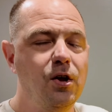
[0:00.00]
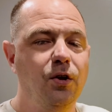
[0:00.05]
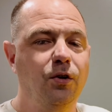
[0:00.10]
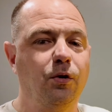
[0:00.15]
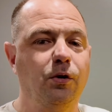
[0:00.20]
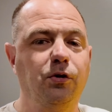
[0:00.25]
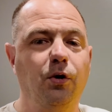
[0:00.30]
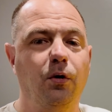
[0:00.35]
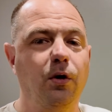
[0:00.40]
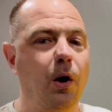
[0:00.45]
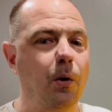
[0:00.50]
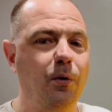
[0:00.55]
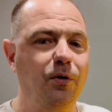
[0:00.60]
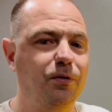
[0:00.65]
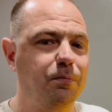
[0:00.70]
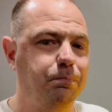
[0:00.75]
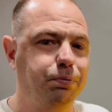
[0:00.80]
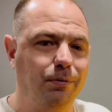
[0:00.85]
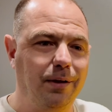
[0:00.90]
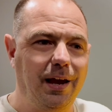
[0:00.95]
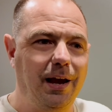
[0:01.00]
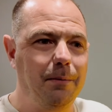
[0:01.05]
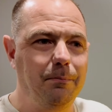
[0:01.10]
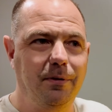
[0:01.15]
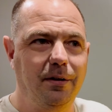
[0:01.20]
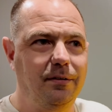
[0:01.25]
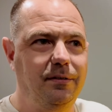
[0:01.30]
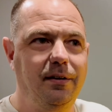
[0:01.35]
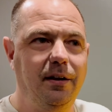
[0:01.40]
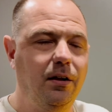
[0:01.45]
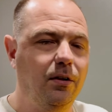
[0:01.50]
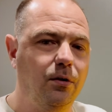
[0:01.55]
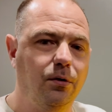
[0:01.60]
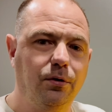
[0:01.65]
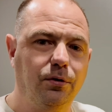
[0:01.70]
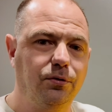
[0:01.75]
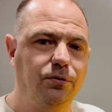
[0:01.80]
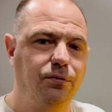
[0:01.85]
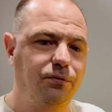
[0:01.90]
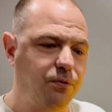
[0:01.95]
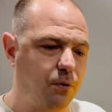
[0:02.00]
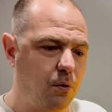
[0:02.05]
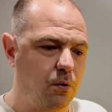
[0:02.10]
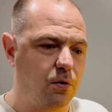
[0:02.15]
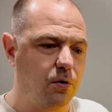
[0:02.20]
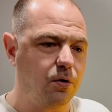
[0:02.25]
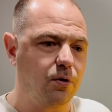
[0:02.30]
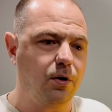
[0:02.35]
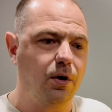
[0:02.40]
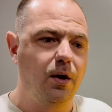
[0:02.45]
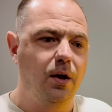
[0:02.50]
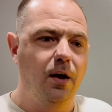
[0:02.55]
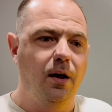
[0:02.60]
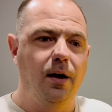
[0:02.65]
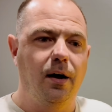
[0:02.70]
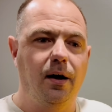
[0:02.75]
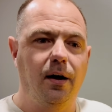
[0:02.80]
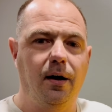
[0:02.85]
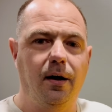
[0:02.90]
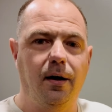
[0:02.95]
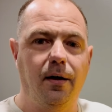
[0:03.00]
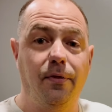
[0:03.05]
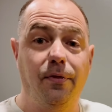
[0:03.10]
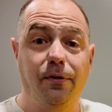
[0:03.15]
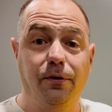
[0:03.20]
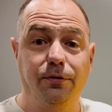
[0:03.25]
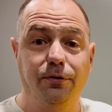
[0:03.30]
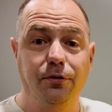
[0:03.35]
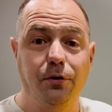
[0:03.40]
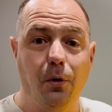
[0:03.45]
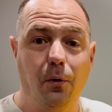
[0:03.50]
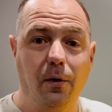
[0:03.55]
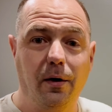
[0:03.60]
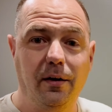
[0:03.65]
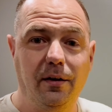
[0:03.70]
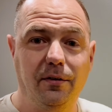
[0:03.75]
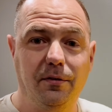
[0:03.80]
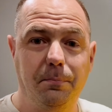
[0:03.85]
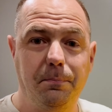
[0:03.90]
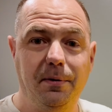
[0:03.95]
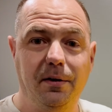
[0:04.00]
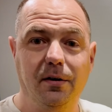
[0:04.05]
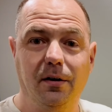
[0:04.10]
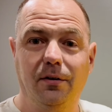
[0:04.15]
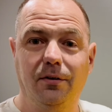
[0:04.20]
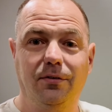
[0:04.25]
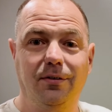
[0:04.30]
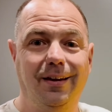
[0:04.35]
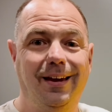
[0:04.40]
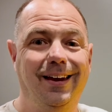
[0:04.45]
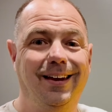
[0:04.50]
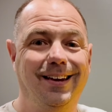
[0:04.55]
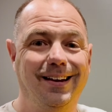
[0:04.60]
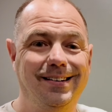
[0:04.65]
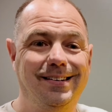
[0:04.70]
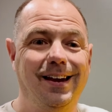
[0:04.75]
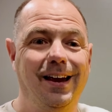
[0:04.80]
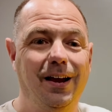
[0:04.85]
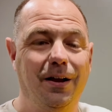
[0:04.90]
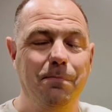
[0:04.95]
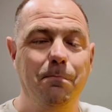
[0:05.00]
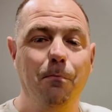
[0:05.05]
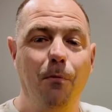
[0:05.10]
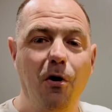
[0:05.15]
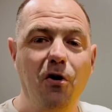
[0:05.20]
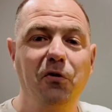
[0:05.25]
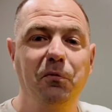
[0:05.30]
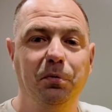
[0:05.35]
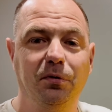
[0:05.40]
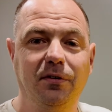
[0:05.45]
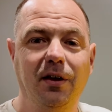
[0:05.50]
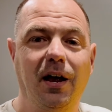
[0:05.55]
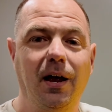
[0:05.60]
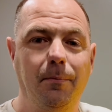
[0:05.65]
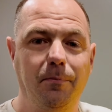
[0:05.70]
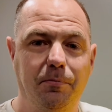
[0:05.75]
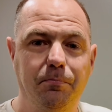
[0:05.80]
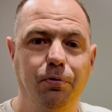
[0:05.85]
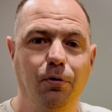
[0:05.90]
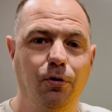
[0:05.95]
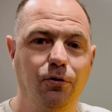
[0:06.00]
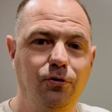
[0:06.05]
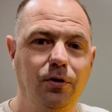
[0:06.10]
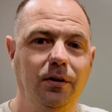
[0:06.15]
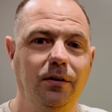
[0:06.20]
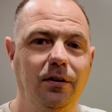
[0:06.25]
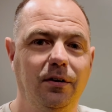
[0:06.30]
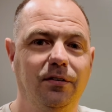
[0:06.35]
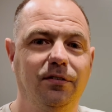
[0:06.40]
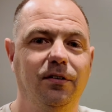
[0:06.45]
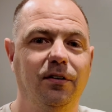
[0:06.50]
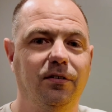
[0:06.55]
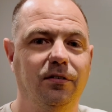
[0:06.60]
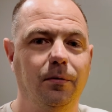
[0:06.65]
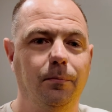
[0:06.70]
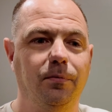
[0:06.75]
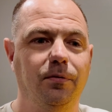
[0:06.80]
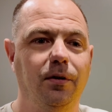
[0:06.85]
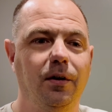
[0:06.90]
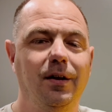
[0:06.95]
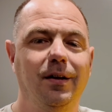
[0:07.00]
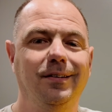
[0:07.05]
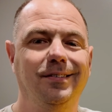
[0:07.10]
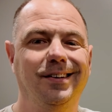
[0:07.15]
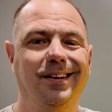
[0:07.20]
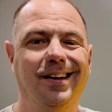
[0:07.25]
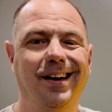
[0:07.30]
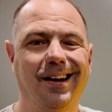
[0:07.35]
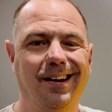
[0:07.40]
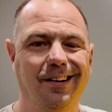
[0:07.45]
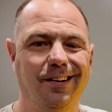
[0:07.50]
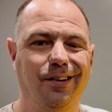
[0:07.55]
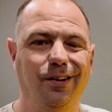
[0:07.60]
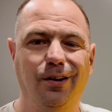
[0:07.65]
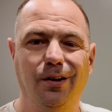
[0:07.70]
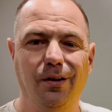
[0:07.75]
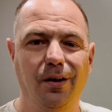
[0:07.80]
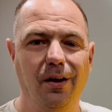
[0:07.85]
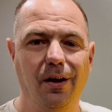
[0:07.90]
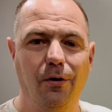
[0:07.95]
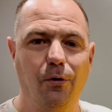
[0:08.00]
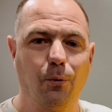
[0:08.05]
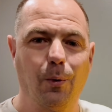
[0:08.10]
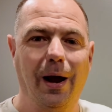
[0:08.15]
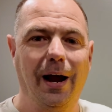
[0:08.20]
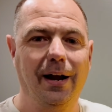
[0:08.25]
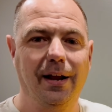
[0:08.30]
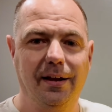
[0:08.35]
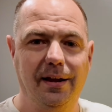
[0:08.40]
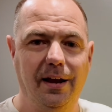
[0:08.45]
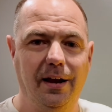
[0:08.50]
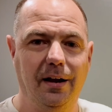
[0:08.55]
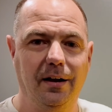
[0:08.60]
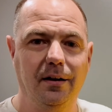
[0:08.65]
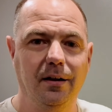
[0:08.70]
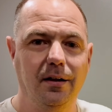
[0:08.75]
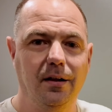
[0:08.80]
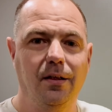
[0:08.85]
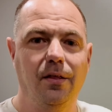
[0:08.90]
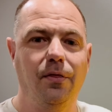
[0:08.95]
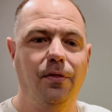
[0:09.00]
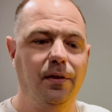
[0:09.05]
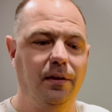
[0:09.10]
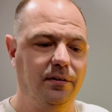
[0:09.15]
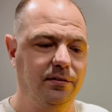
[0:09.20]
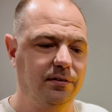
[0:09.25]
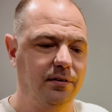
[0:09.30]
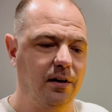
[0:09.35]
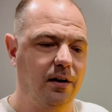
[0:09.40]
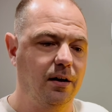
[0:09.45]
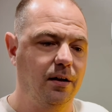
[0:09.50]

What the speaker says: So I don't always blame the dealers for this noise, because it can take multiple times purging these systems to kind of eradicate this